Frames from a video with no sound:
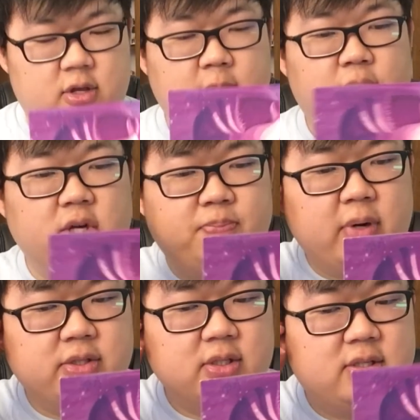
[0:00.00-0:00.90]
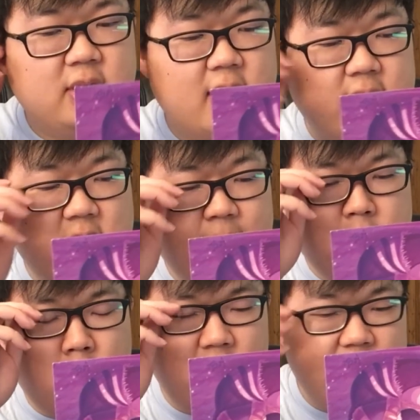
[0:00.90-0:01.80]
Dear Press Buttons and Talk, happy
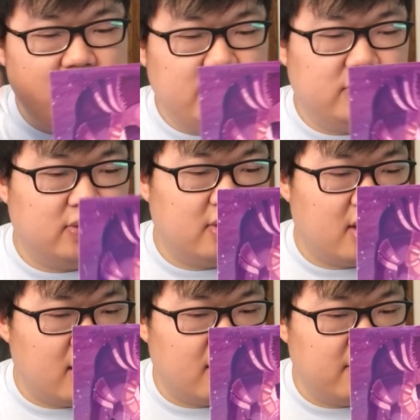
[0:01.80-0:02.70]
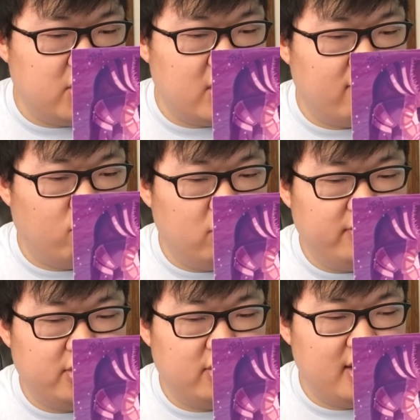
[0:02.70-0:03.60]
holidays. May you have
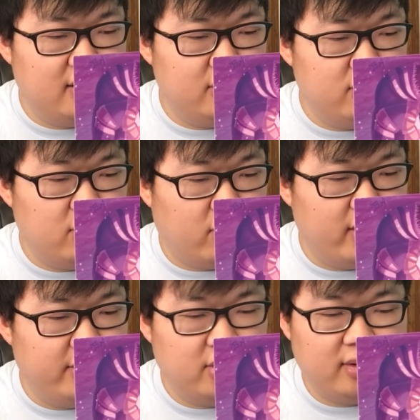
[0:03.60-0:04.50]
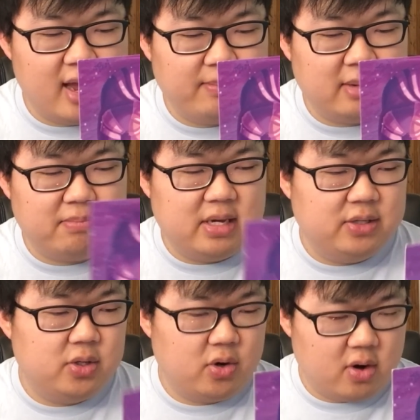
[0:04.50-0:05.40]
warmth in your igloo, oil in your lamp, and
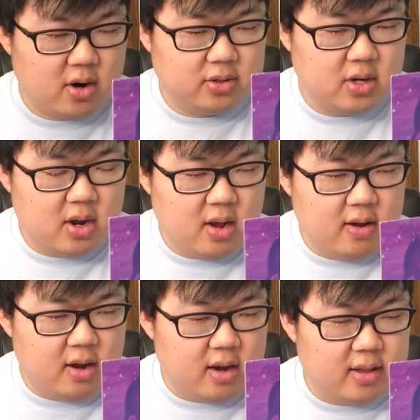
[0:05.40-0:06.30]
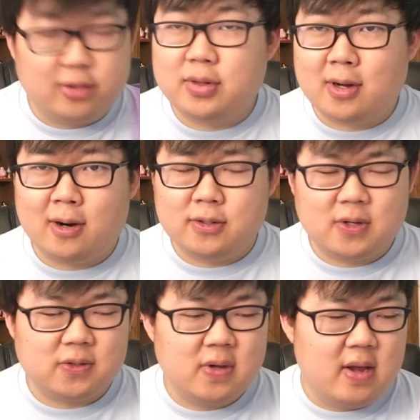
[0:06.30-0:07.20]
peace in your heart. That's what the card
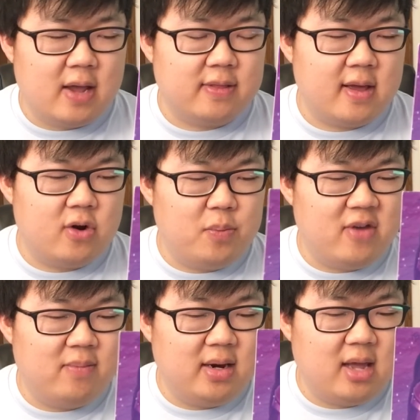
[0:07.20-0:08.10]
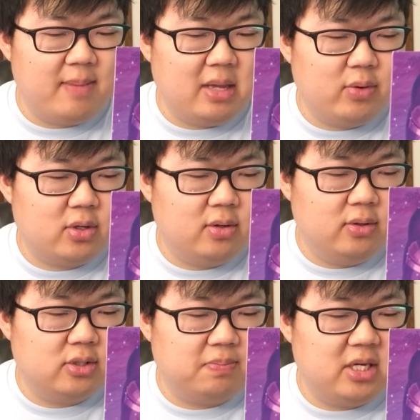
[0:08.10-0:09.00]
says. And then, hope you have many happy
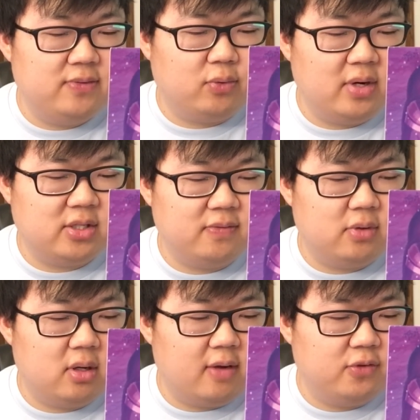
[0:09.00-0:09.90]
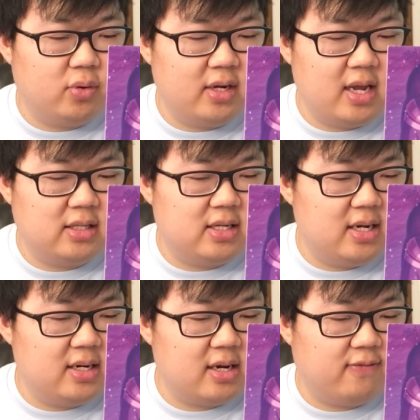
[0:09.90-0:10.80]
returns, a peaceful rest of
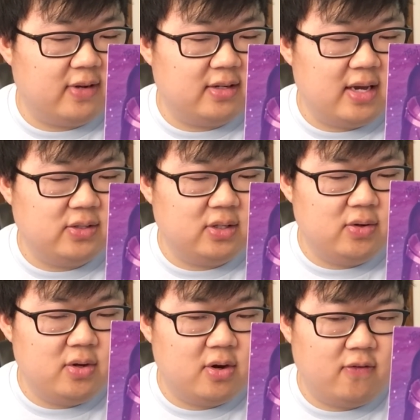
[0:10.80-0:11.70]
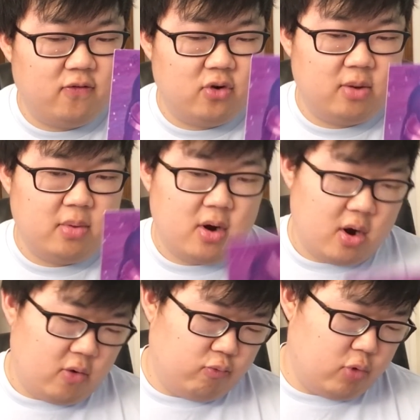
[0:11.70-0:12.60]
2018, and a fantastic new year. From
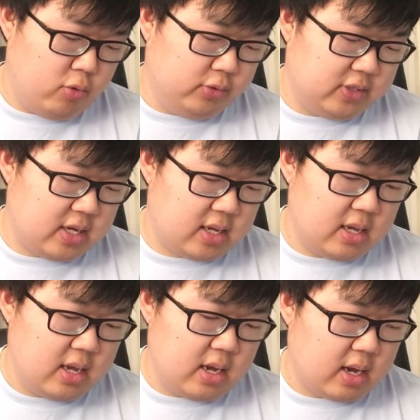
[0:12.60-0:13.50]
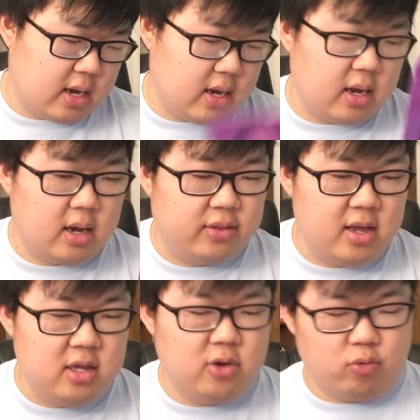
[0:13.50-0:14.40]
Rosie.
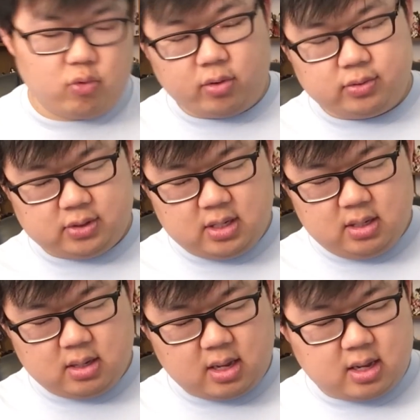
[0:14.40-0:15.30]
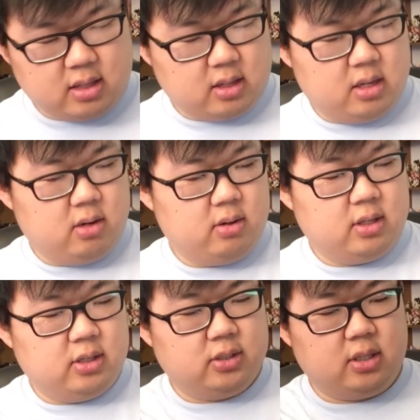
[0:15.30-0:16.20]
Thank you, Rosie. And here
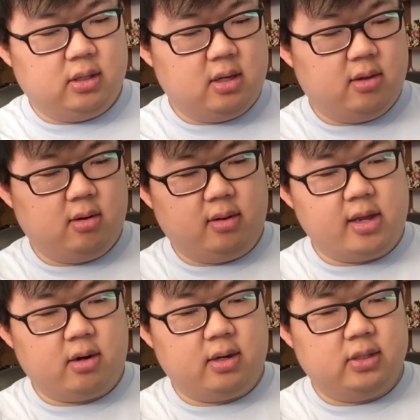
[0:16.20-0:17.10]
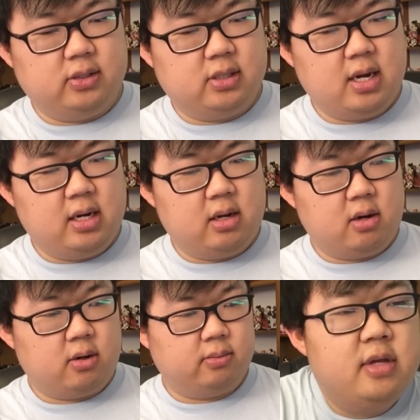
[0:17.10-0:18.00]
is another letter inside
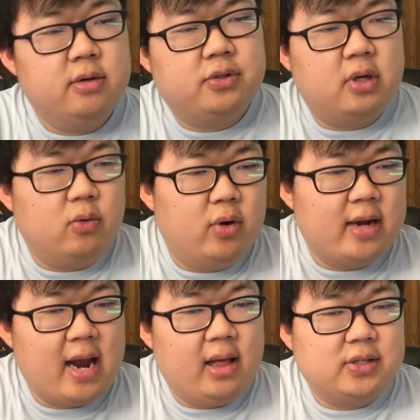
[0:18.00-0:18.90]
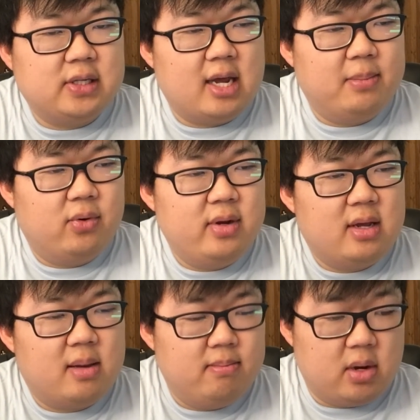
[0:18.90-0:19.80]
here. Dear SungWon, Alex, and
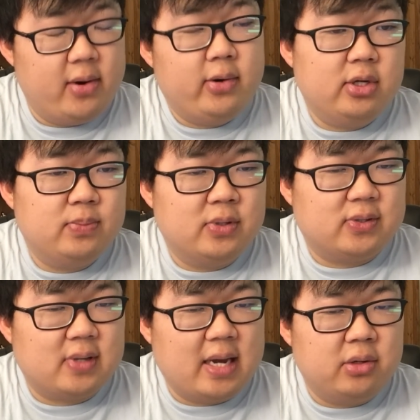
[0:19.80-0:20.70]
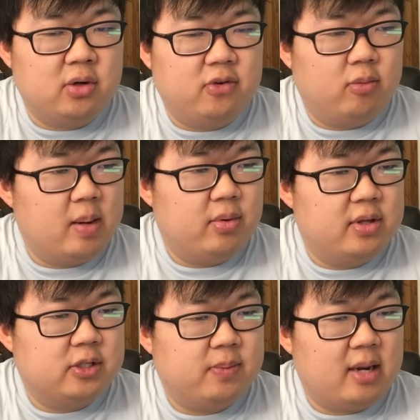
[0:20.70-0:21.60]
Anne-Marie, Merry Christmas! I don't know if you'll remember
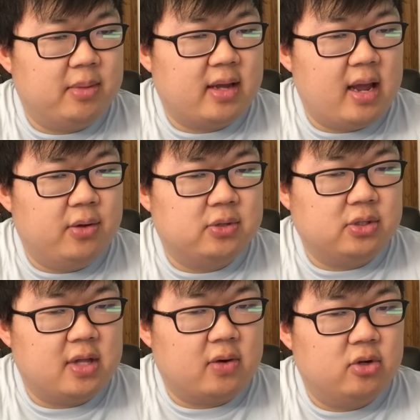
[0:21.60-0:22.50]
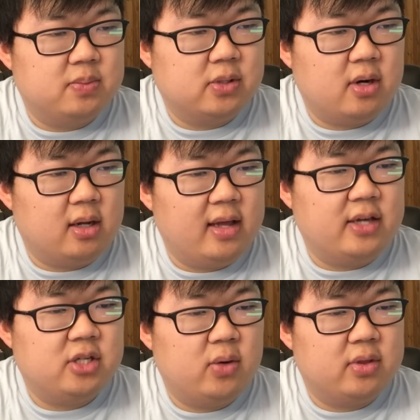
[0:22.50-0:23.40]
this, but I'm the gal who sent you that Christmas card
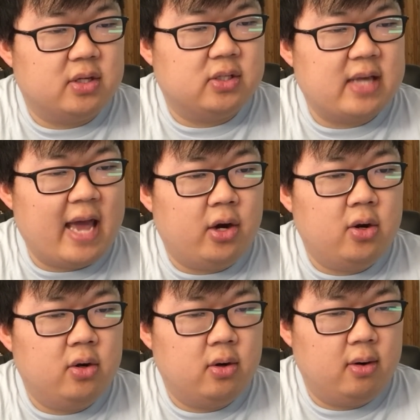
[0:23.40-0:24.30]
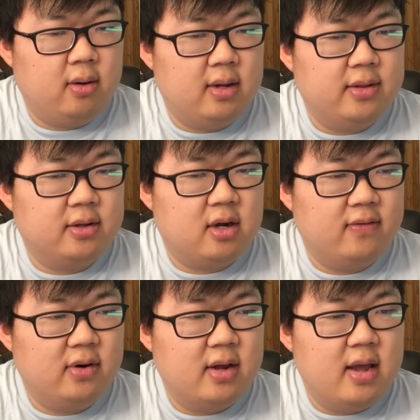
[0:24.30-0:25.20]
last year with the sadder girl on the
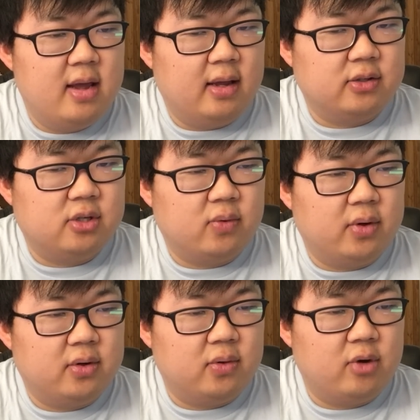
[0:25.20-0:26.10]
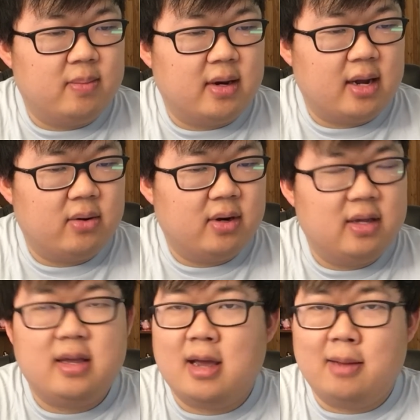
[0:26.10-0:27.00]
cover, and SungWon couldn't read my
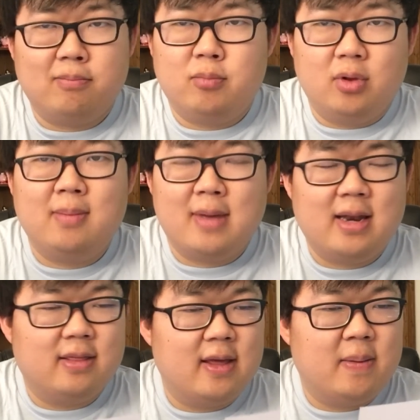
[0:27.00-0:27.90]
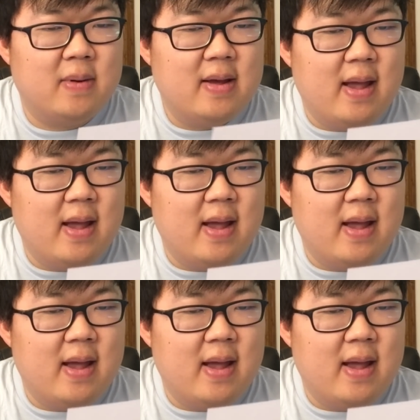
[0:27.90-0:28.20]
handwriting. Yeah, I'm really bad at that.